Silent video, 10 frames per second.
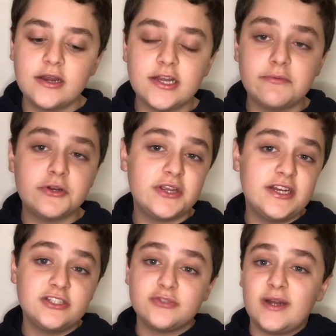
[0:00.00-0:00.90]
Now we know he
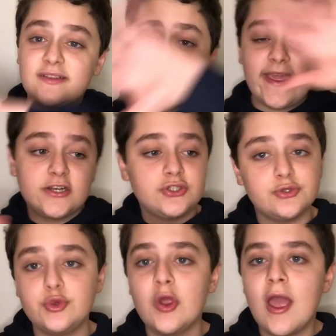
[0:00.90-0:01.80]
didn't direct later
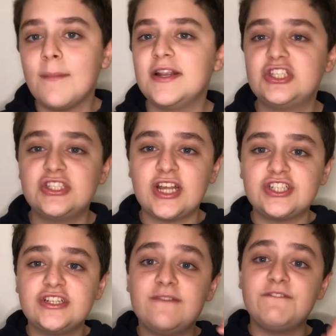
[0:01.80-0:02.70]
to, but he's just
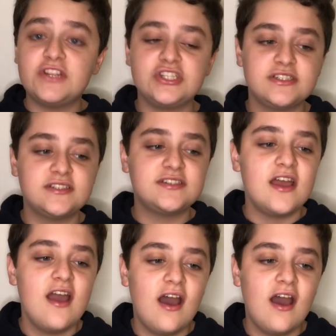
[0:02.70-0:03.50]
such an envisionist,